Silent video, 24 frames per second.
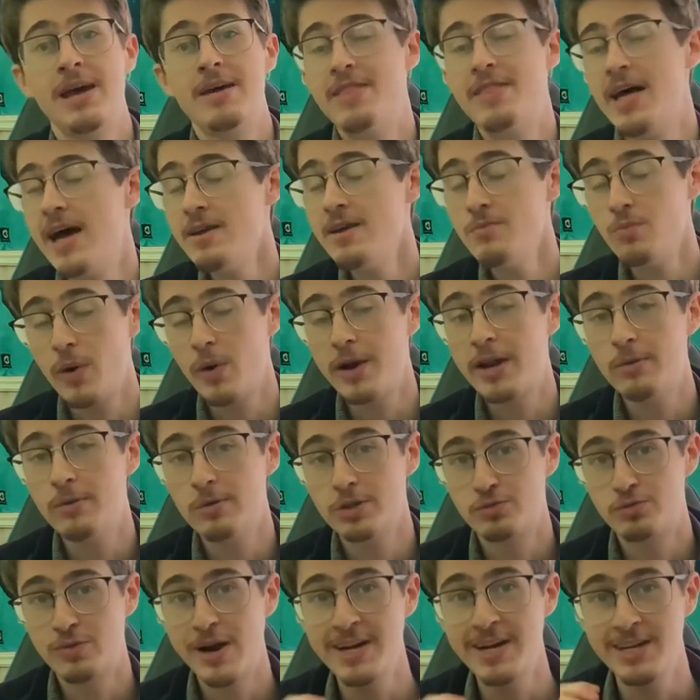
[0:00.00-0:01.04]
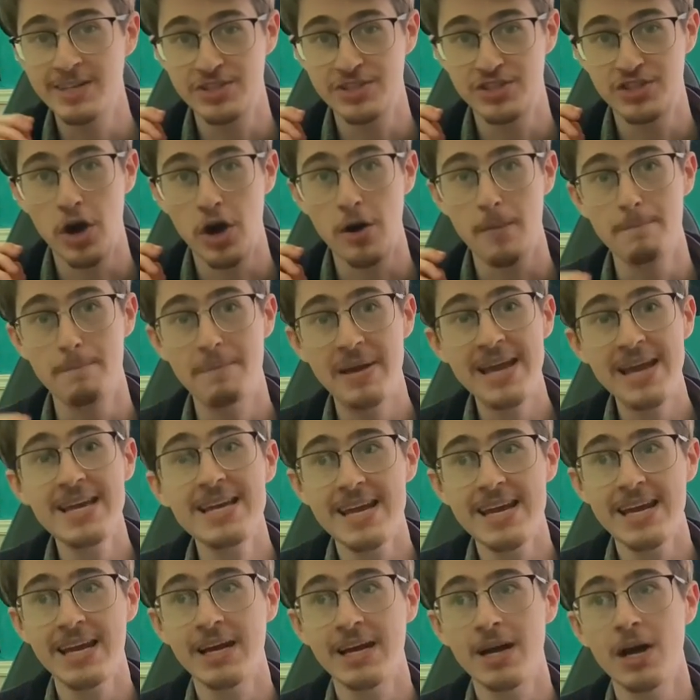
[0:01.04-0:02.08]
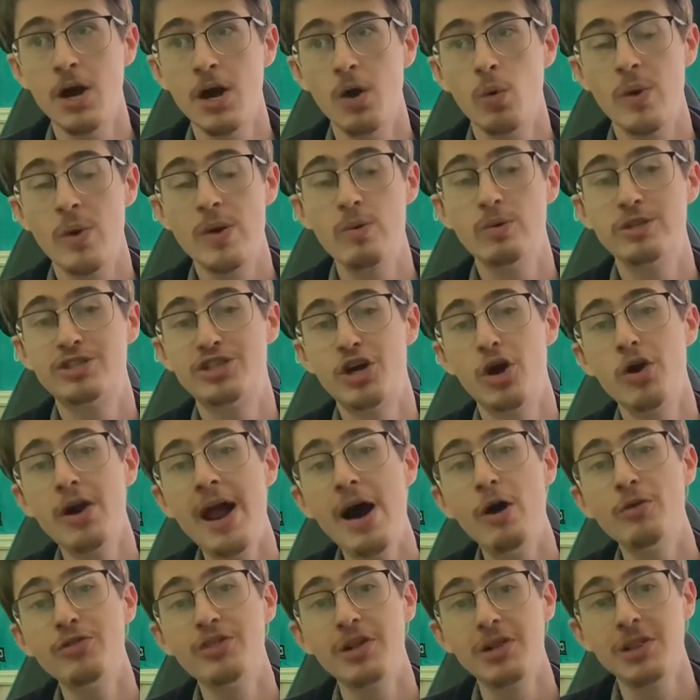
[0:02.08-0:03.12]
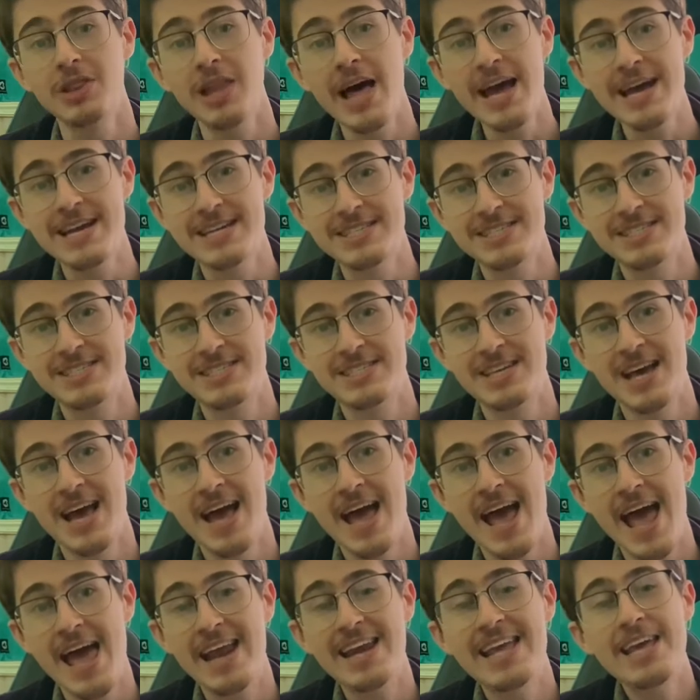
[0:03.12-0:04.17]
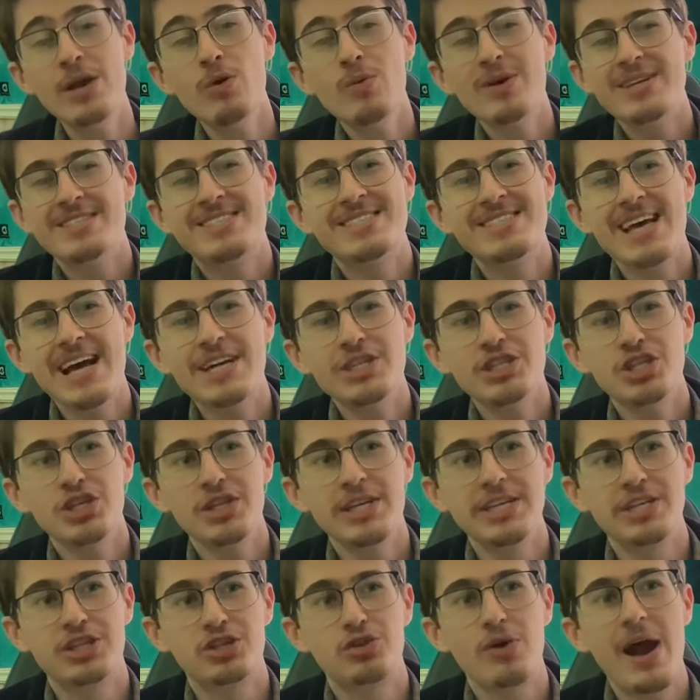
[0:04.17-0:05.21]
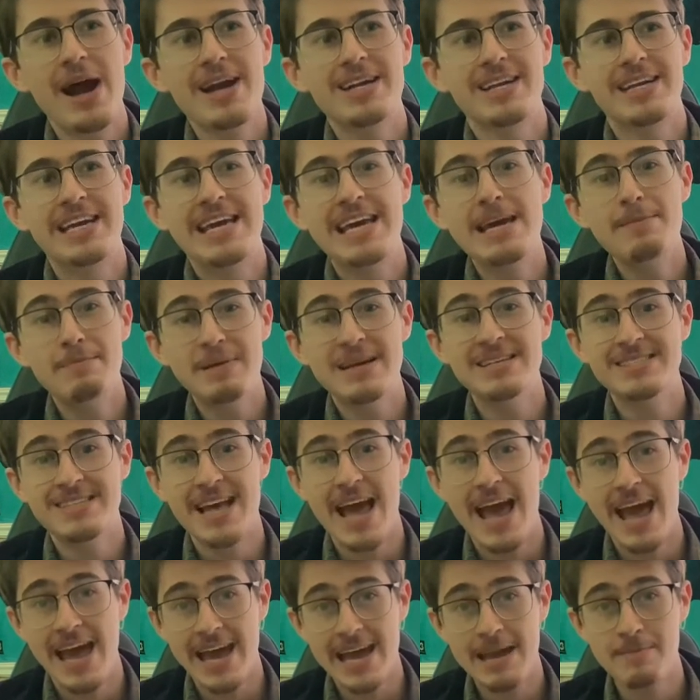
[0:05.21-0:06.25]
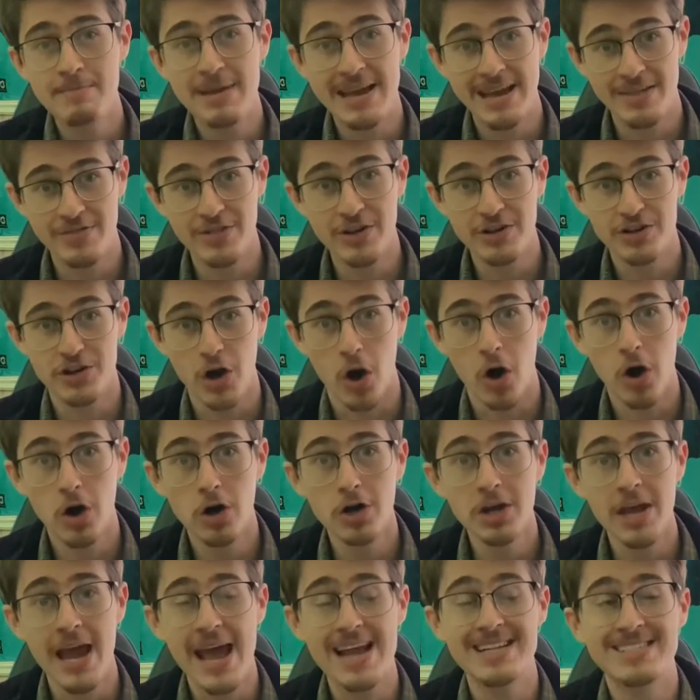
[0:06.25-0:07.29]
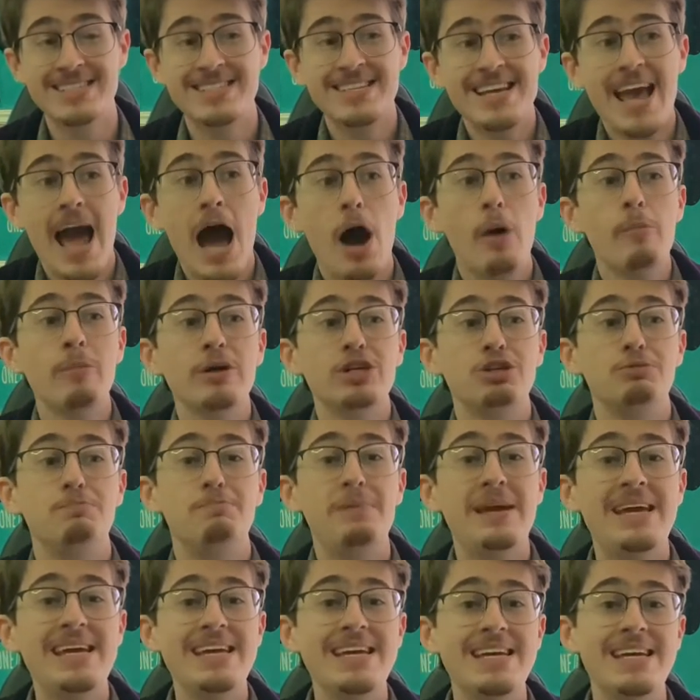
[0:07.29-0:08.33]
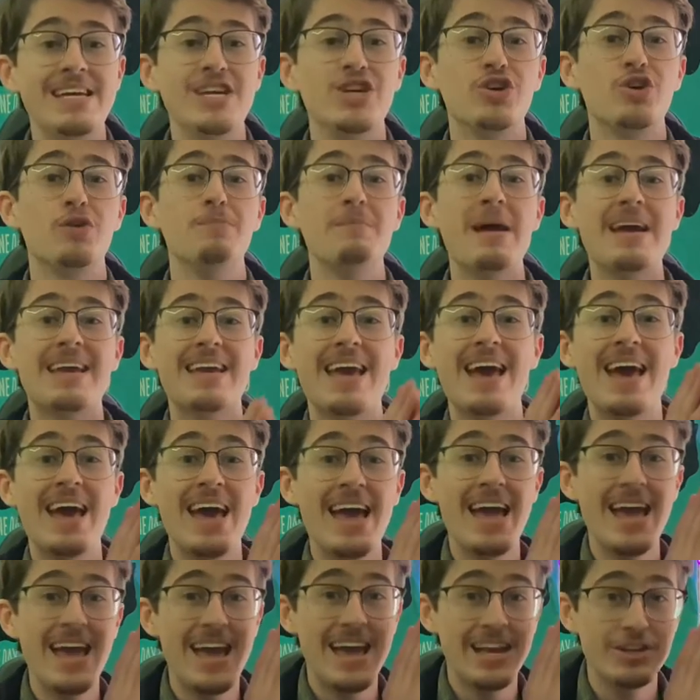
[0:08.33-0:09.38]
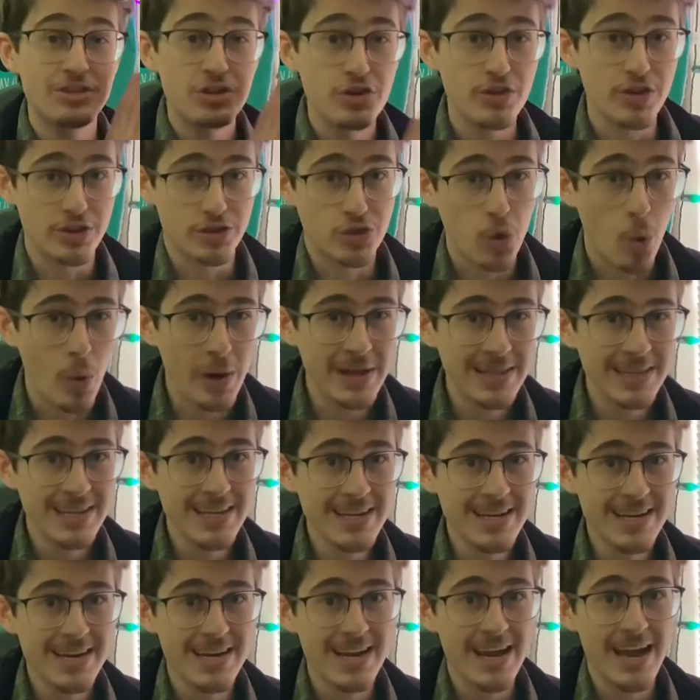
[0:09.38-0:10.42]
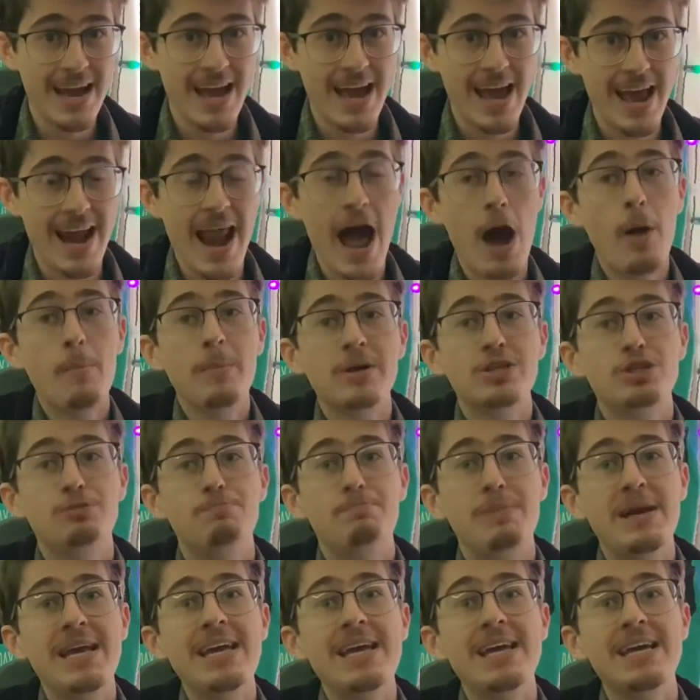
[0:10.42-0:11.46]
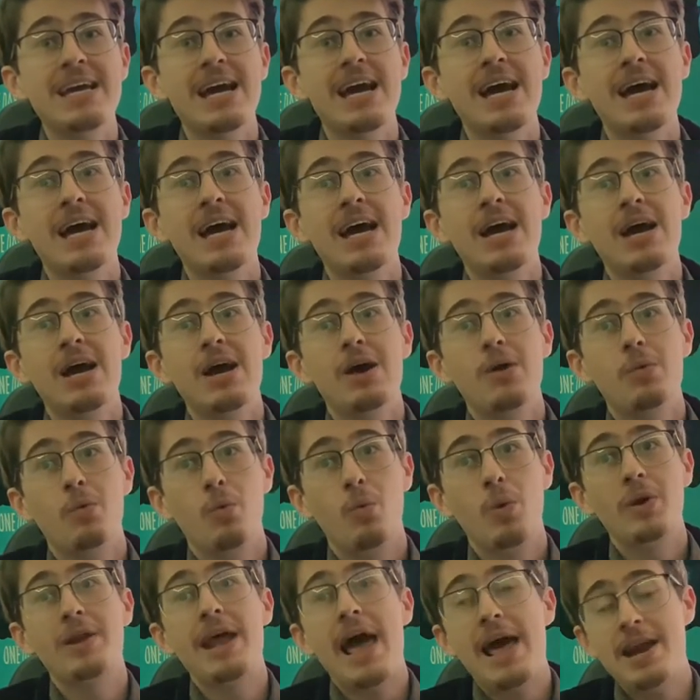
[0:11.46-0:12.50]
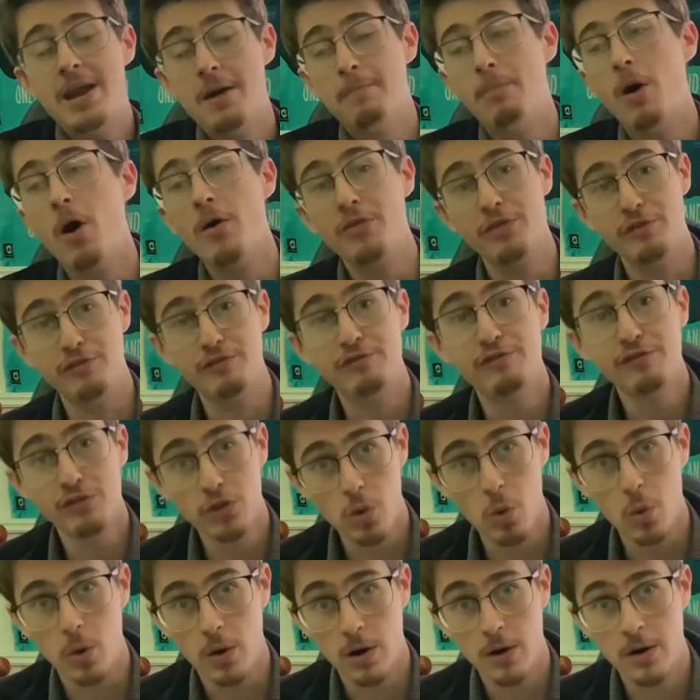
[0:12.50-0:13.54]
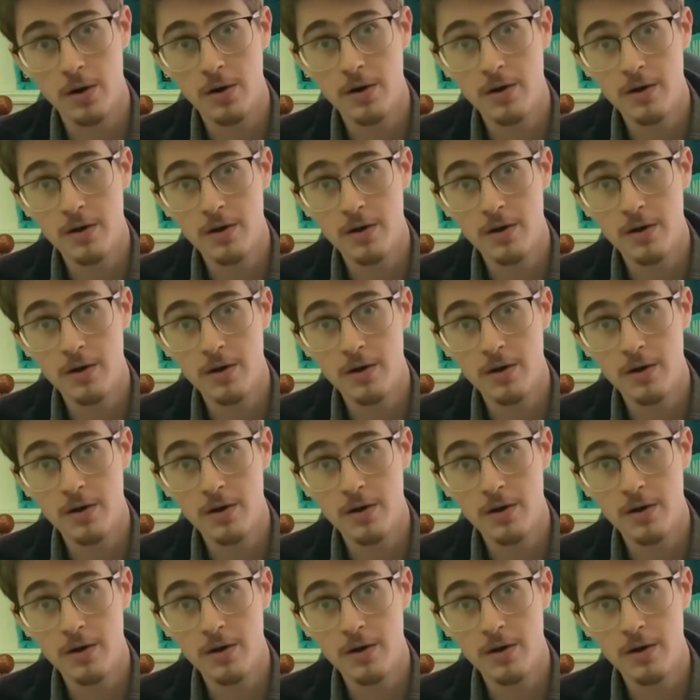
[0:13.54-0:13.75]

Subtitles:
Then, when he was ready to start peeing, we would turn out the lights, and he would essentially try to keep his aim in the dark and see how much pee he could make into the toilet and how much pee would end up on the floor.